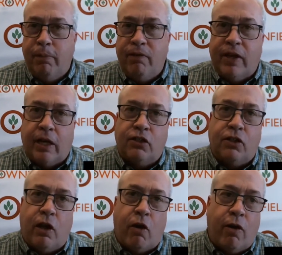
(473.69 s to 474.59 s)
Beef cow
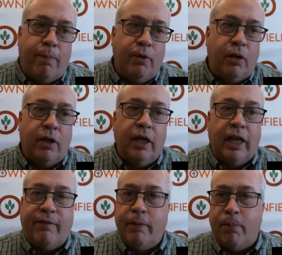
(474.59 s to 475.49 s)
slaughter up nearly
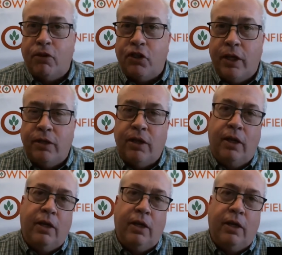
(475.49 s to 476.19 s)
eleven percent.